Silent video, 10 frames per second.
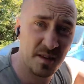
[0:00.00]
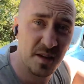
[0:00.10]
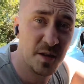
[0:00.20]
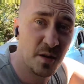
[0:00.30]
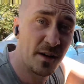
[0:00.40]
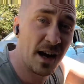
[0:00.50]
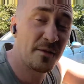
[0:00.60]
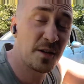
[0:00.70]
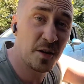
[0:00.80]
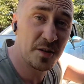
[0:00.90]
so if I
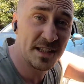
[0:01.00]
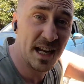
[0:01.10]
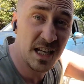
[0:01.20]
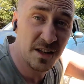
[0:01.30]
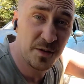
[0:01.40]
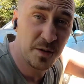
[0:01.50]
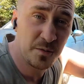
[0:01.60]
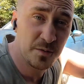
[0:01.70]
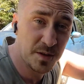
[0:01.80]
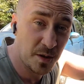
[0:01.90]
haven't lost any of
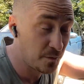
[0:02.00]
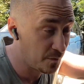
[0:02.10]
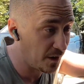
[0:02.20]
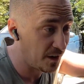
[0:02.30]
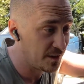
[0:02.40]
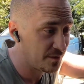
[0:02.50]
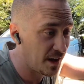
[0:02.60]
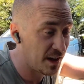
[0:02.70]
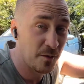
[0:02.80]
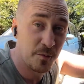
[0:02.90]
you so far,
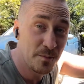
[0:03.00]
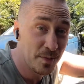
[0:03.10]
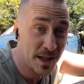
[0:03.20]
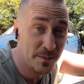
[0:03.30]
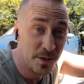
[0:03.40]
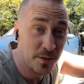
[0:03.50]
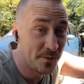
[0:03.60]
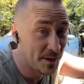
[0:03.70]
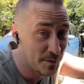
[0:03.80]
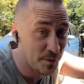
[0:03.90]
and I wouldn't blame you if
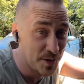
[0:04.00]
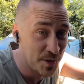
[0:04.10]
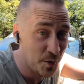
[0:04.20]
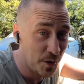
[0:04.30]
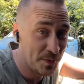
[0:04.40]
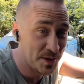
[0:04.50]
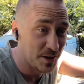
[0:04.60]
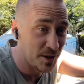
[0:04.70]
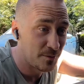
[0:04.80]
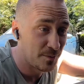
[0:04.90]
this wasn't your
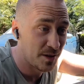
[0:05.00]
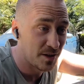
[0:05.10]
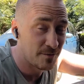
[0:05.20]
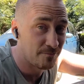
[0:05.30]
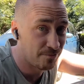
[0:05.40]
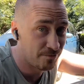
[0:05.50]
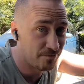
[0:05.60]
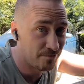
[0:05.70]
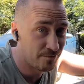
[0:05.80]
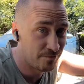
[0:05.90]
episode, because
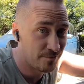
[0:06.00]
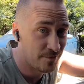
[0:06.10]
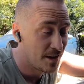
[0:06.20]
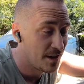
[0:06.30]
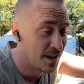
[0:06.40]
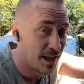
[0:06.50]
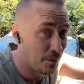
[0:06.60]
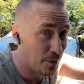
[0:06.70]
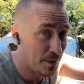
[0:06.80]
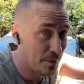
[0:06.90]
it
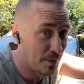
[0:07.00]
wouldn't be